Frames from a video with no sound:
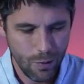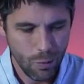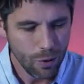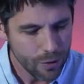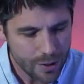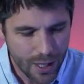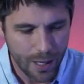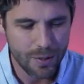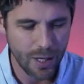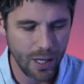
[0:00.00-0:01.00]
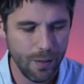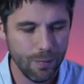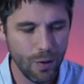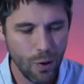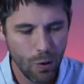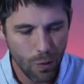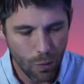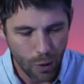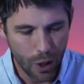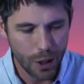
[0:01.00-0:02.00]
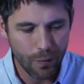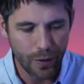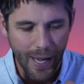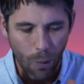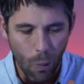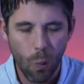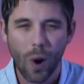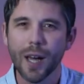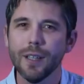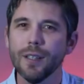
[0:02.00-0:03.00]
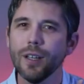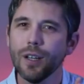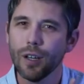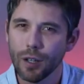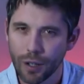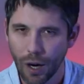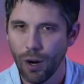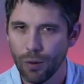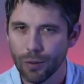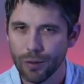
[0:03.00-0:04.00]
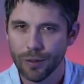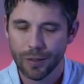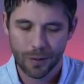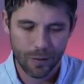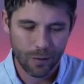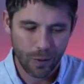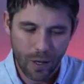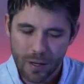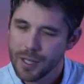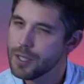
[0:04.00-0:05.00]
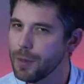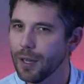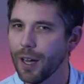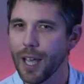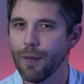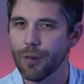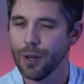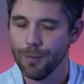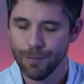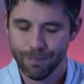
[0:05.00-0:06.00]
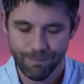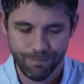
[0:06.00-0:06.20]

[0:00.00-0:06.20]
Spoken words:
We're all on the same team working for that one goal. We don't need to be like Ephraim.